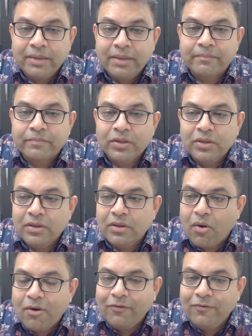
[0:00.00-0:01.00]
him
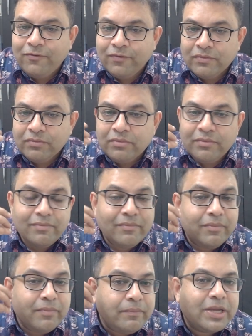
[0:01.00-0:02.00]
of
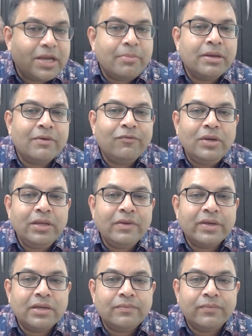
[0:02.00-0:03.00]
becoming a fully
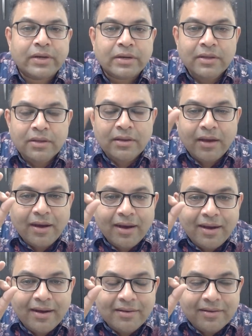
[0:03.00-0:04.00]
awakened one.
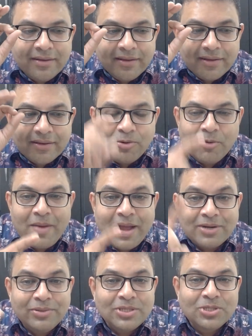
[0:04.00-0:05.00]
Go
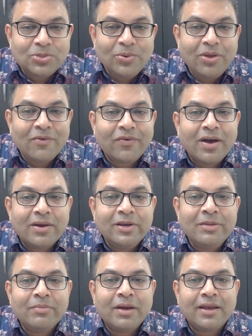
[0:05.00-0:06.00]
back to the story of
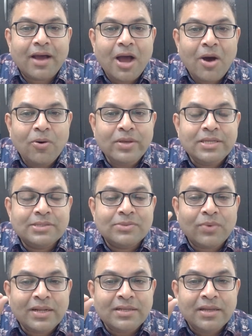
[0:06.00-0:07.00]
Angulimal,
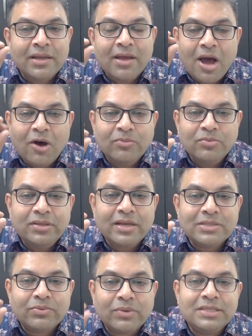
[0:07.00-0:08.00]
how
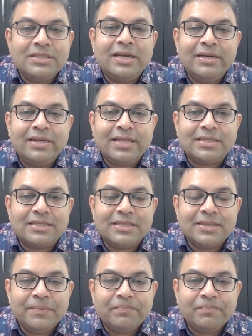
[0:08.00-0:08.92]
Buddha's one sentence